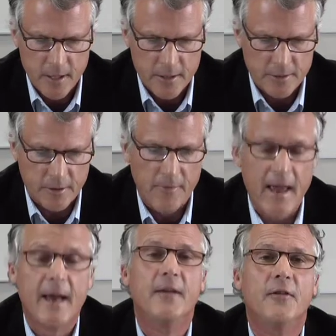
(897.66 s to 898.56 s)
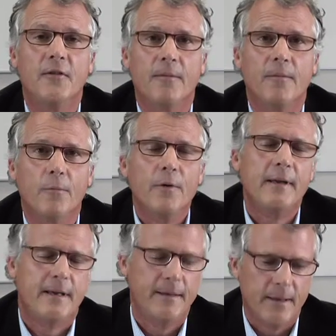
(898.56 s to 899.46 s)
So that is
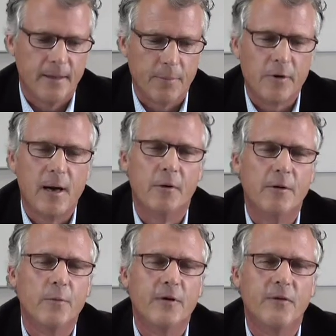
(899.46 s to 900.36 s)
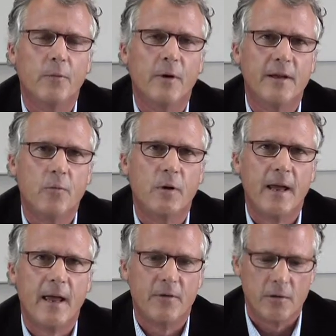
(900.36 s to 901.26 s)
really the primary reason why you want to
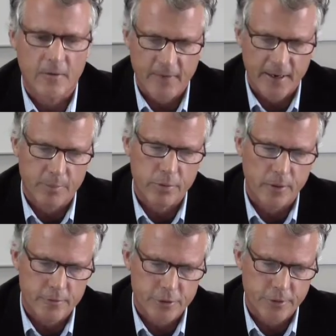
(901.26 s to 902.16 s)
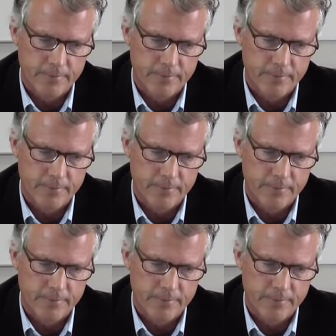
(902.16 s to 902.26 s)
have a unified approach.